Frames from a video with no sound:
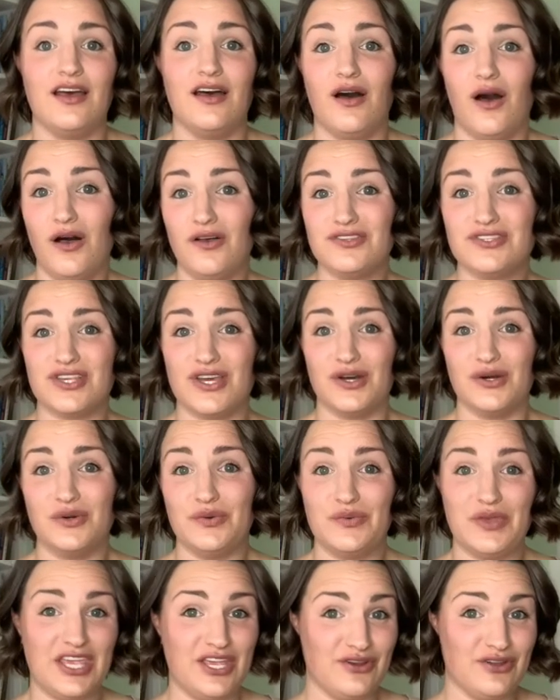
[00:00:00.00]
Also,
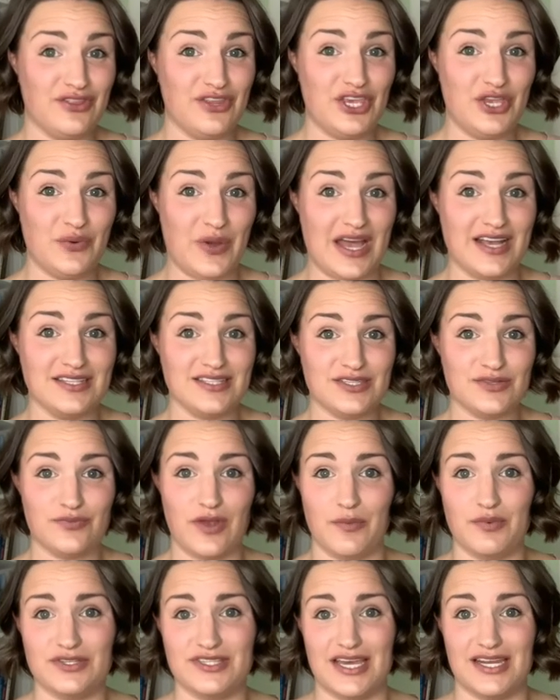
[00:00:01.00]
here in the US,
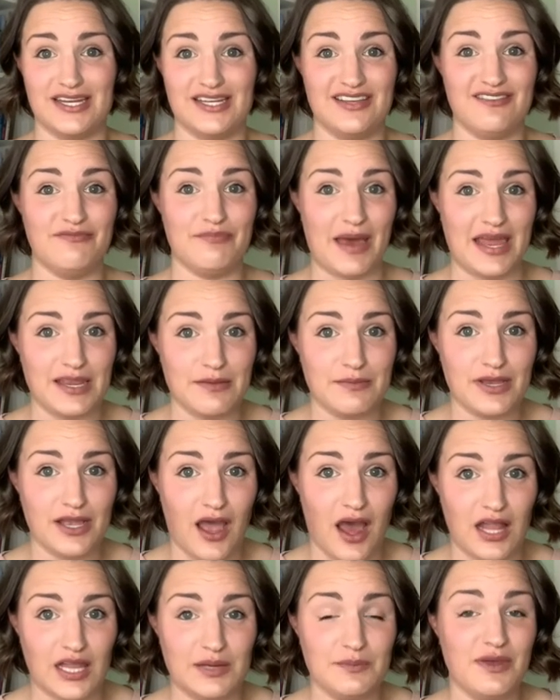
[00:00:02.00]
Representative Betty
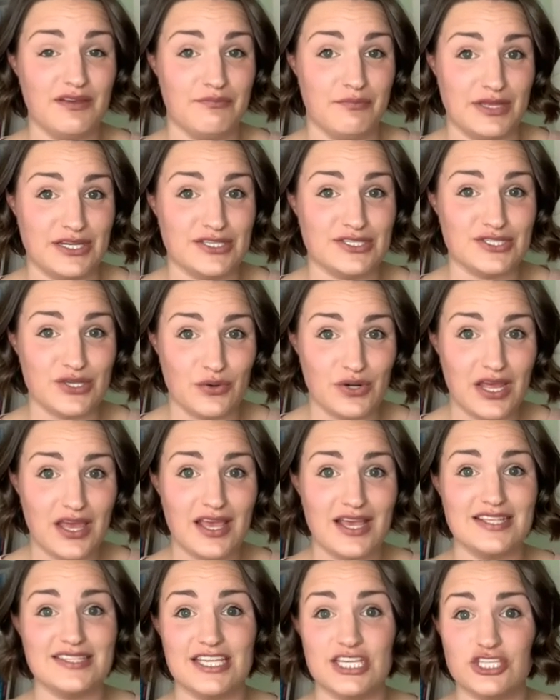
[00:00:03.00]
McCollum of Minnesota
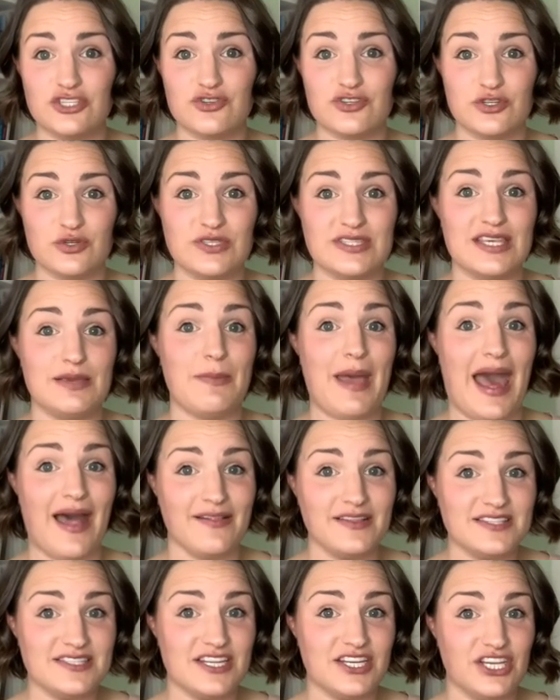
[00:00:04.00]
has introduced the
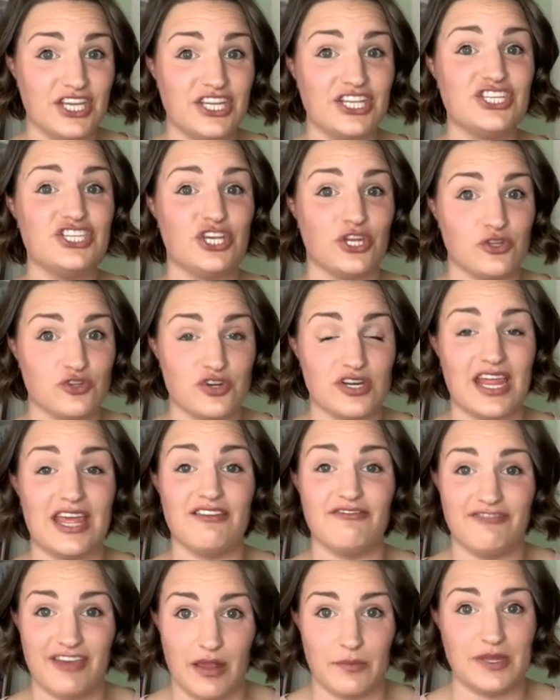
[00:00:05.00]
Palestinian Children and
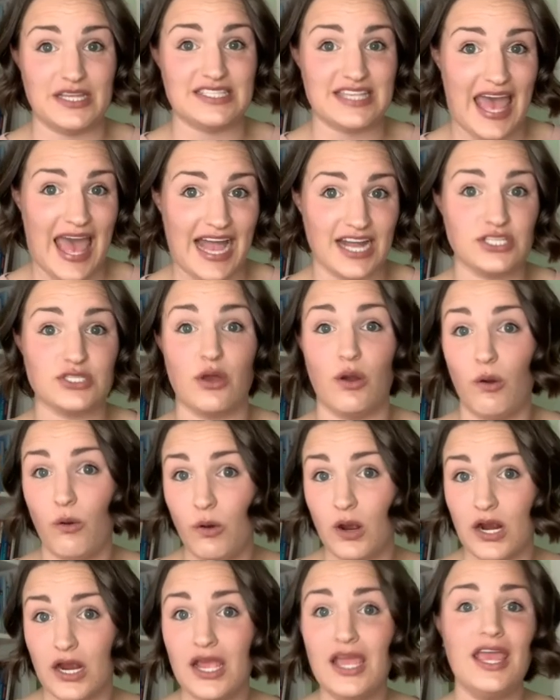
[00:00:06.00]
Families Act,
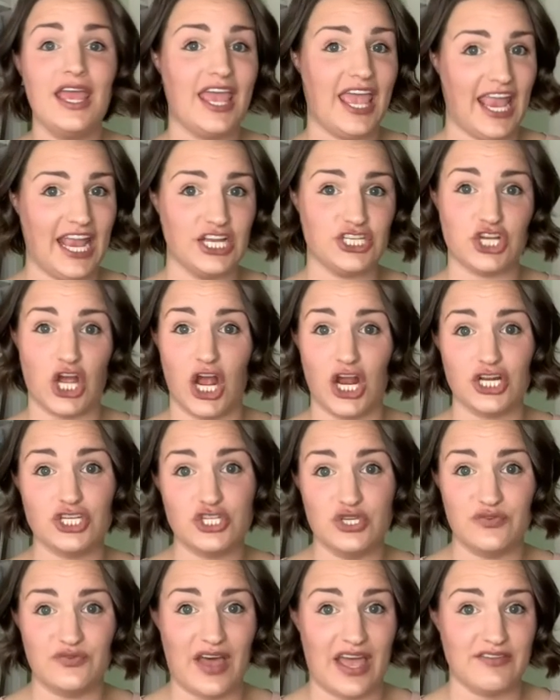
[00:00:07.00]
or HR
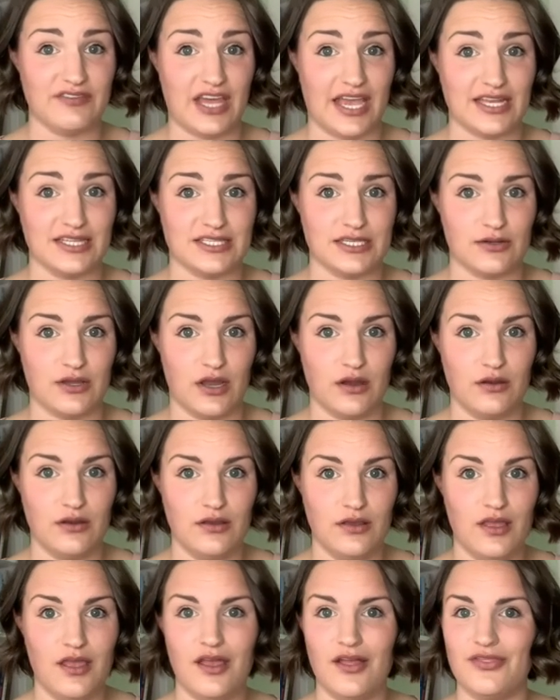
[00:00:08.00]
2590.
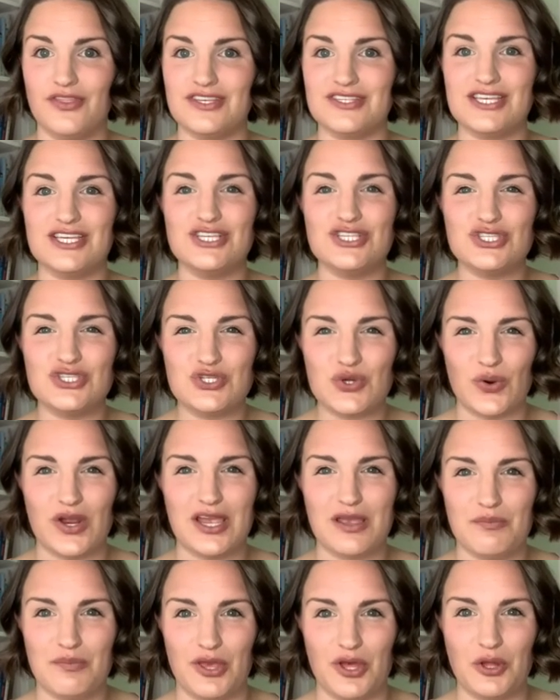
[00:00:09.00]
This
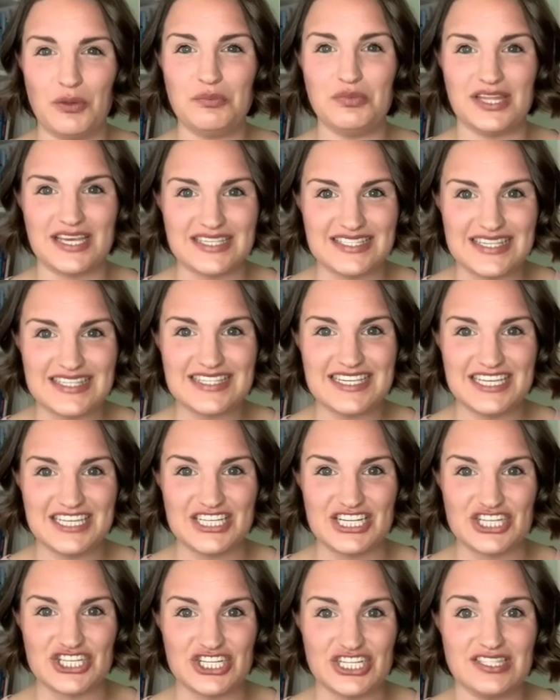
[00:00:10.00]
historic bill places
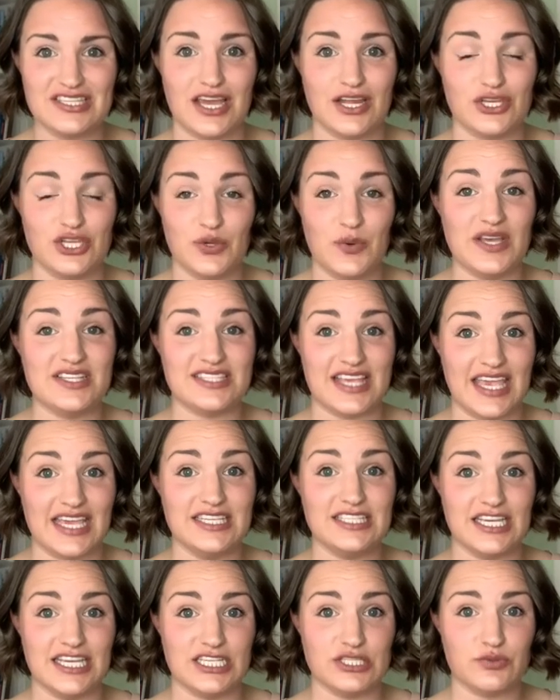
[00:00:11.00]
conditions on U.S. aid
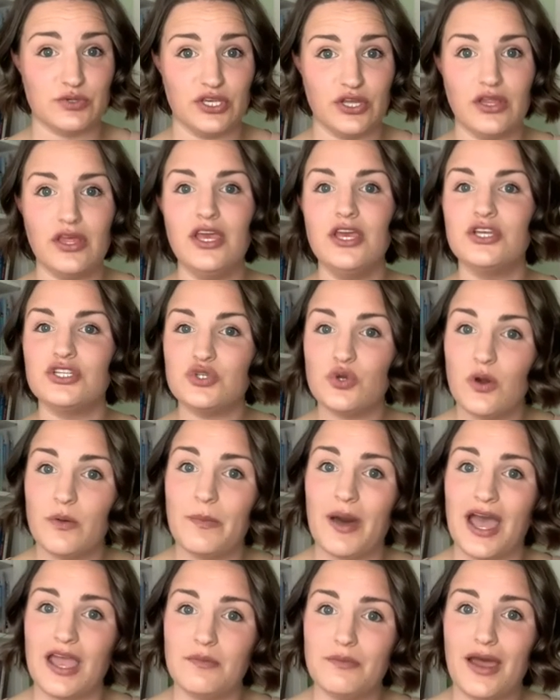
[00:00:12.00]
to Israel to
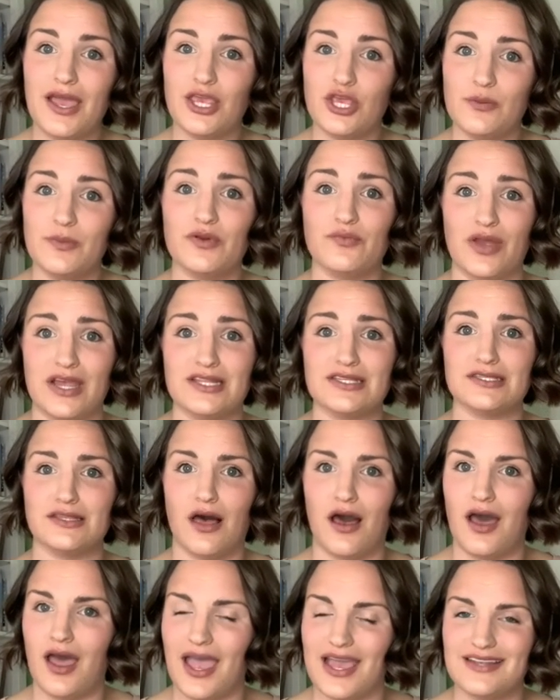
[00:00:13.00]
abide by human rights
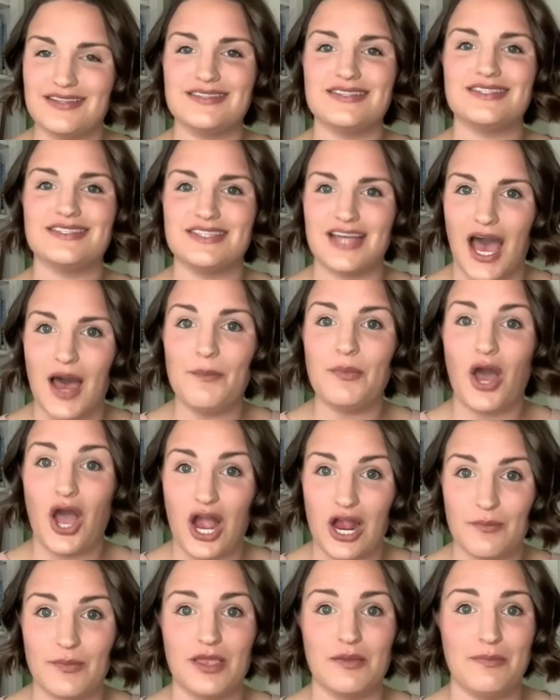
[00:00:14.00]
law and stop
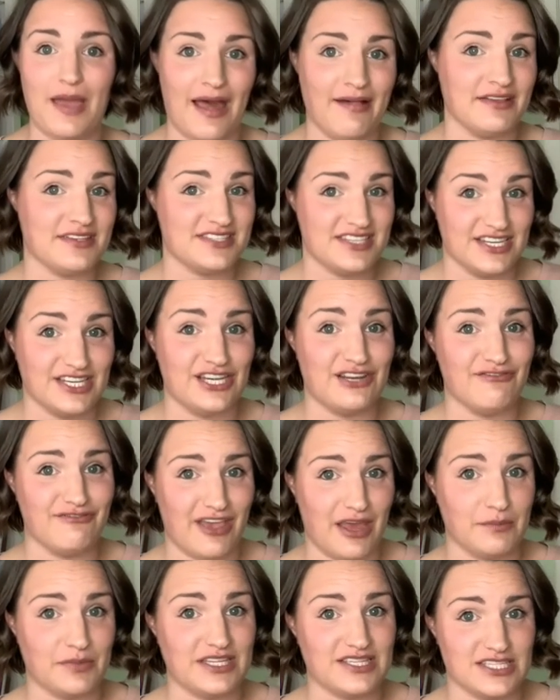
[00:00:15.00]
harming Palestinian
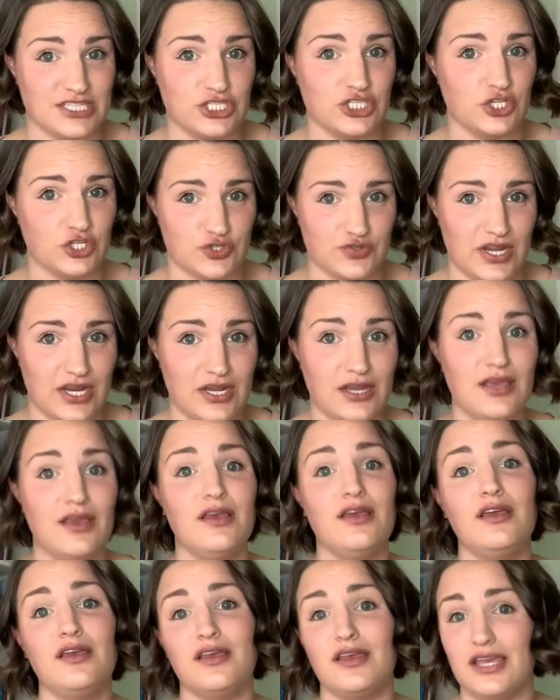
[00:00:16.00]
families and children,
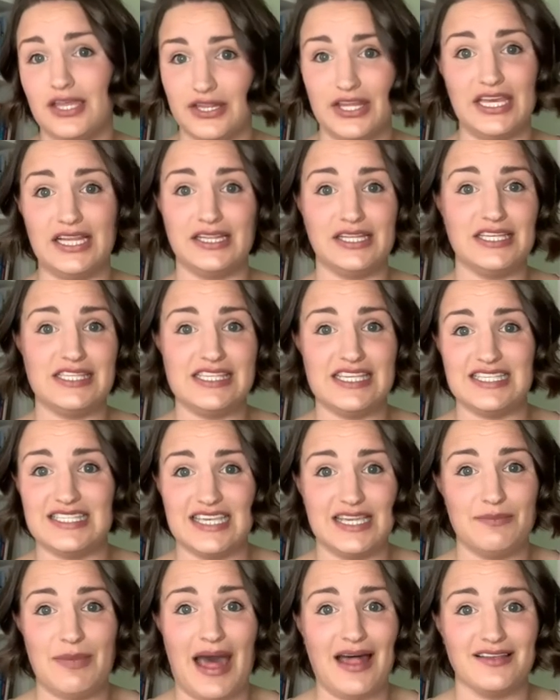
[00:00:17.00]
illegally
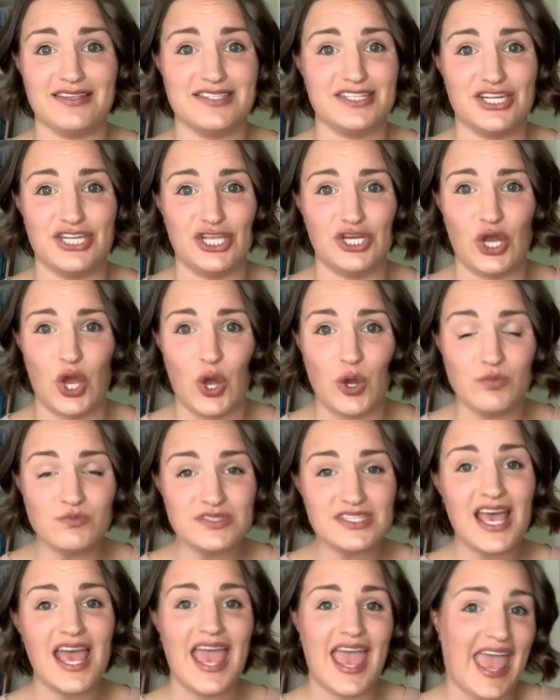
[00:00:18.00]
seizing Palestinian homes,
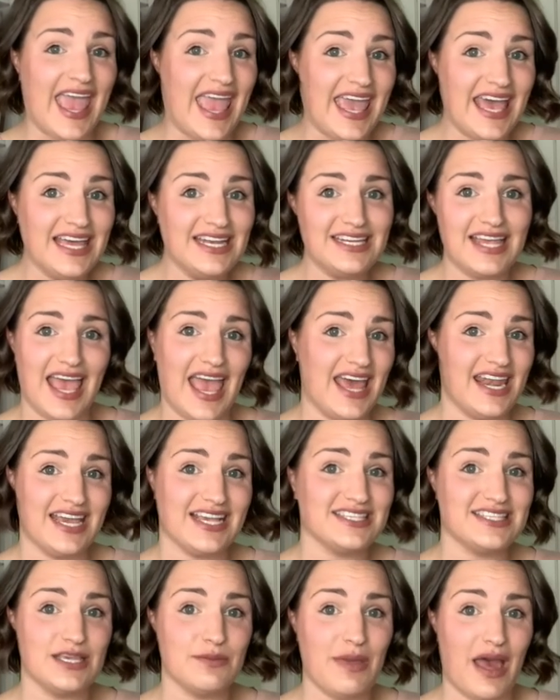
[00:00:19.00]
and
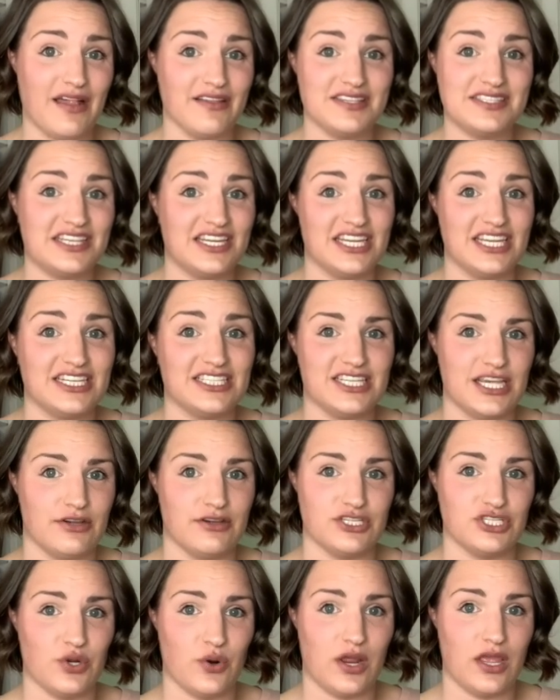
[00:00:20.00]
annexing Palestinian
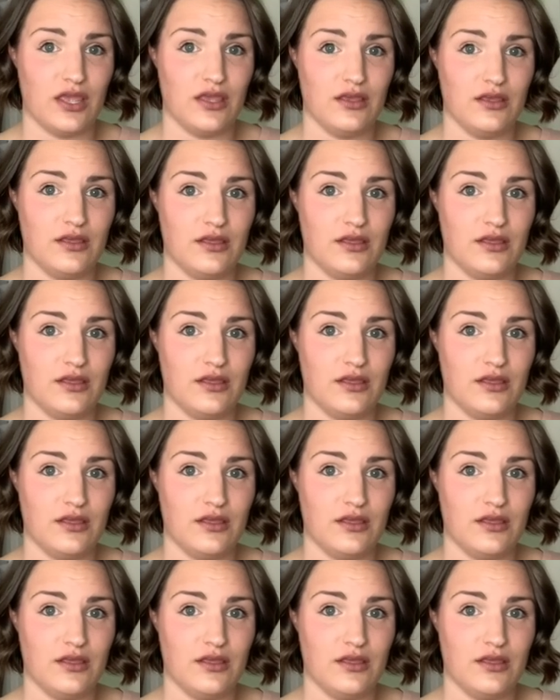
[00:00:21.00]
territory.